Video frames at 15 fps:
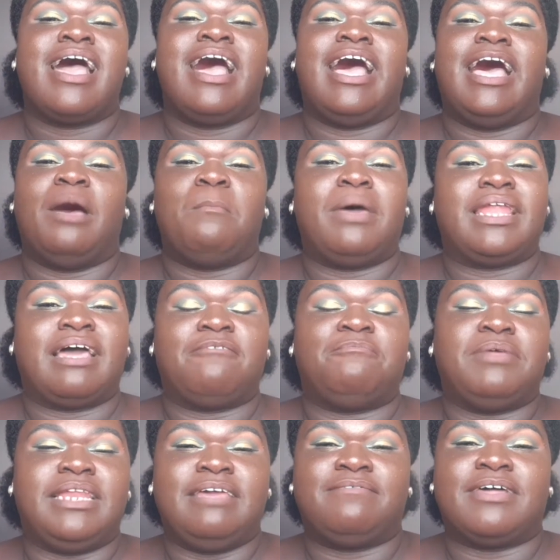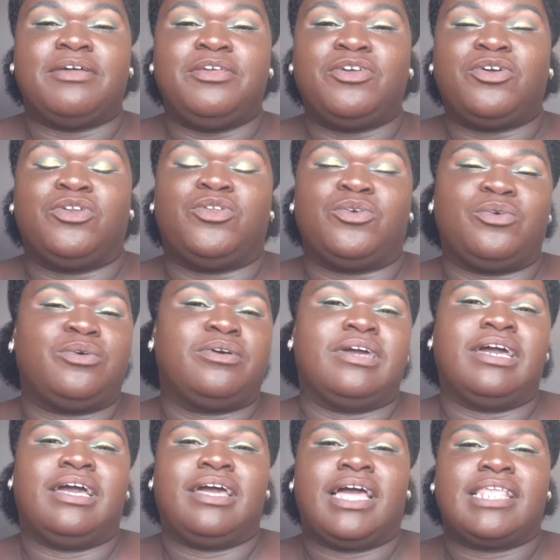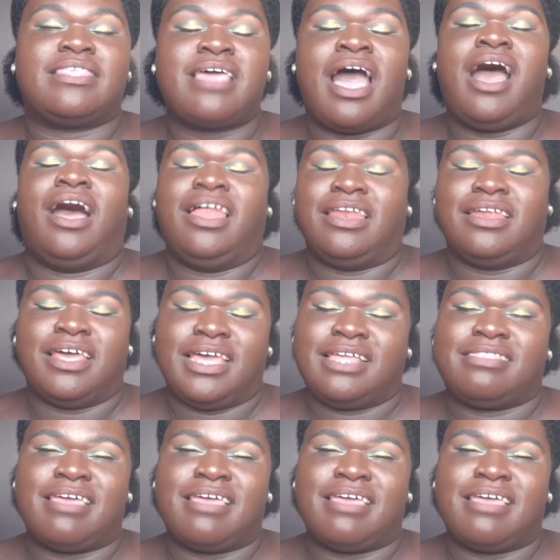and I believe that you can do a ton